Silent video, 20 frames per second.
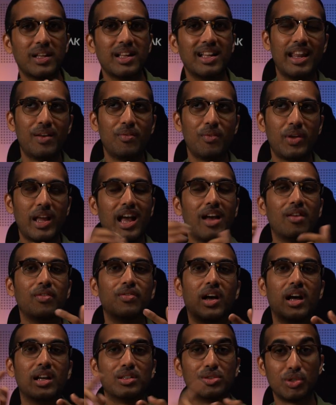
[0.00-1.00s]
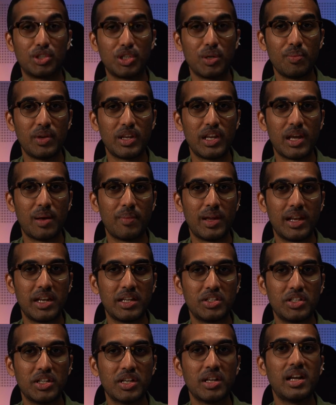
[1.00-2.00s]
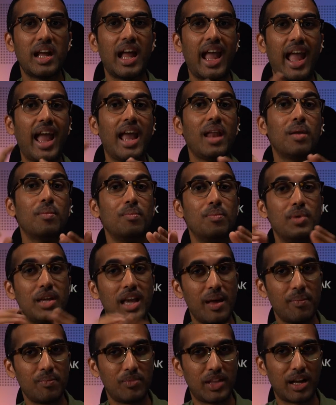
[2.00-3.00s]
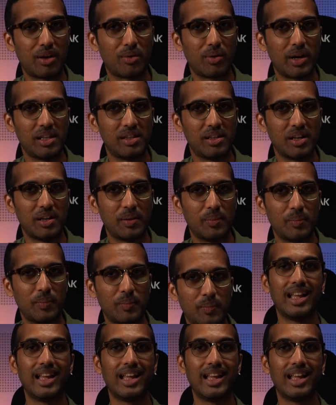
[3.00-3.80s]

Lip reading: Then we have our social media manager and BM tech writer.